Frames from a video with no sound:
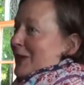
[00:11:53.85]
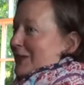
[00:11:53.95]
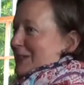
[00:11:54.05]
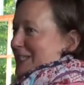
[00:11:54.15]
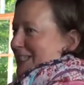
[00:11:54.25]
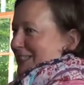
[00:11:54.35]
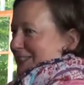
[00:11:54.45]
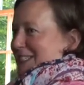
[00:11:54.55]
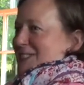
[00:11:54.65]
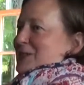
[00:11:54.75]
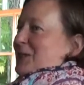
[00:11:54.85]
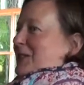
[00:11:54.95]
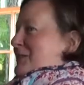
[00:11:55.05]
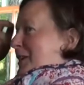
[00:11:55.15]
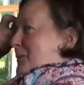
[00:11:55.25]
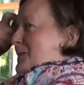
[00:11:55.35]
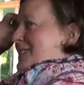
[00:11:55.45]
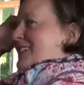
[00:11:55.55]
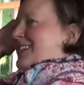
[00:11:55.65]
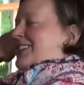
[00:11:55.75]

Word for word: all those years, Julie Phelps,